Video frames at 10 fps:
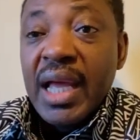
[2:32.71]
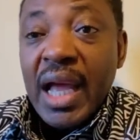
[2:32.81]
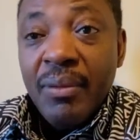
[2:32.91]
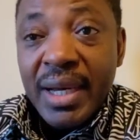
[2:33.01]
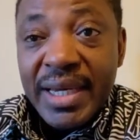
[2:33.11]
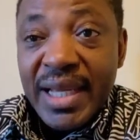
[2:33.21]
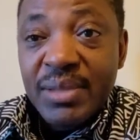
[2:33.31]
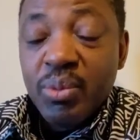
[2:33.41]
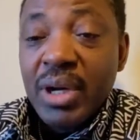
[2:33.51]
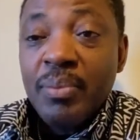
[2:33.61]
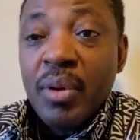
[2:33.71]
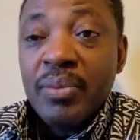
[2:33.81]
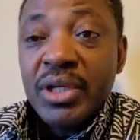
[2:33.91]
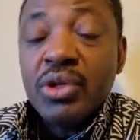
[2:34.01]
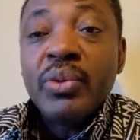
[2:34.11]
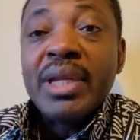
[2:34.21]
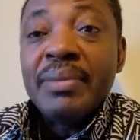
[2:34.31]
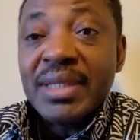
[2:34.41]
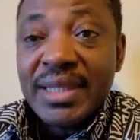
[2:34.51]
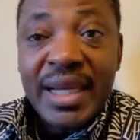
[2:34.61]
Our diaspora population, where they
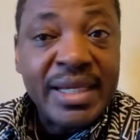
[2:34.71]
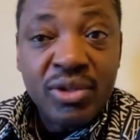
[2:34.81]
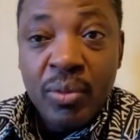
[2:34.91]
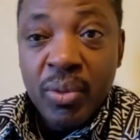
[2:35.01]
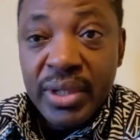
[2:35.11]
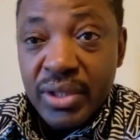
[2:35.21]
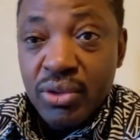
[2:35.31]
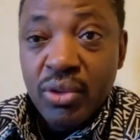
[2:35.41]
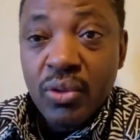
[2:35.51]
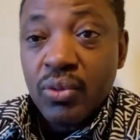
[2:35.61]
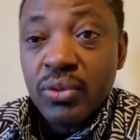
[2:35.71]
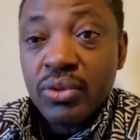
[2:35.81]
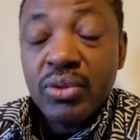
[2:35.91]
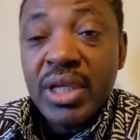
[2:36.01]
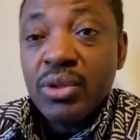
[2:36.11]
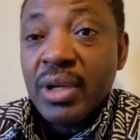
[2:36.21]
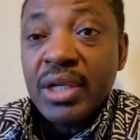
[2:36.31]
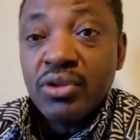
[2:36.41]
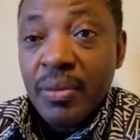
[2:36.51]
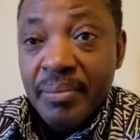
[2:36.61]
be stand to support this struggle, so they
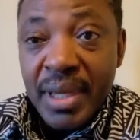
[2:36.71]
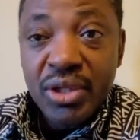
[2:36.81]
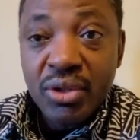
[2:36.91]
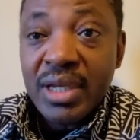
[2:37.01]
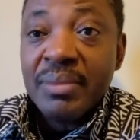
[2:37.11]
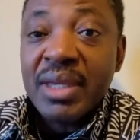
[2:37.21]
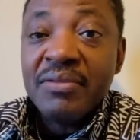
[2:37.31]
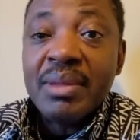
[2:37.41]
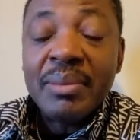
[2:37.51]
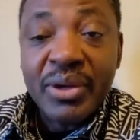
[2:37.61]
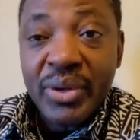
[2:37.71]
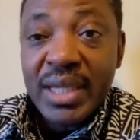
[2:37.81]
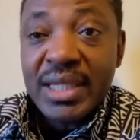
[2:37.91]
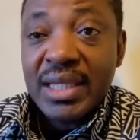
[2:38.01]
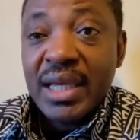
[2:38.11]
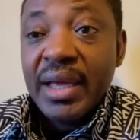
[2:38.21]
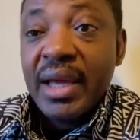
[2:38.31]
Donald Trump mentioned them, give them credit.